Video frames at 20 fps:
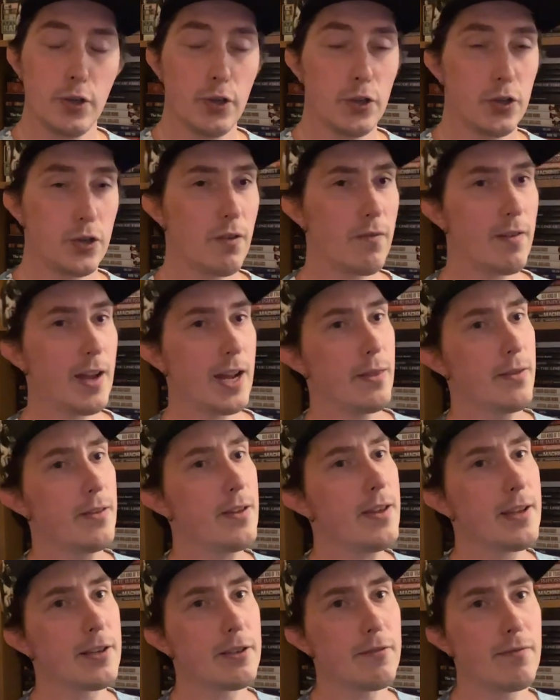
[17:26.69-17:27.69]
Sort of like
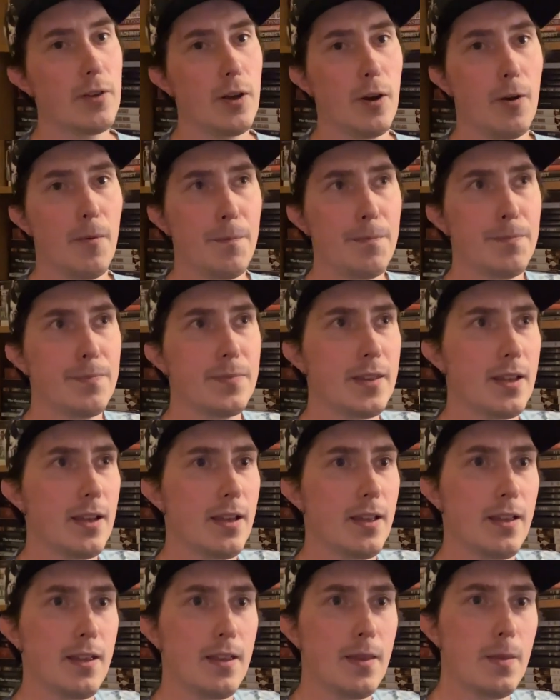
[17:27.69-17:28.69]
this film
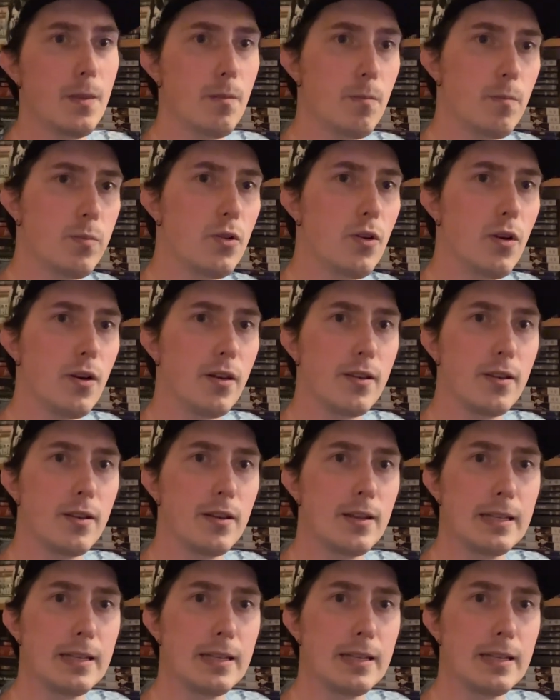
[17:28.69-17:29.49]
and the book.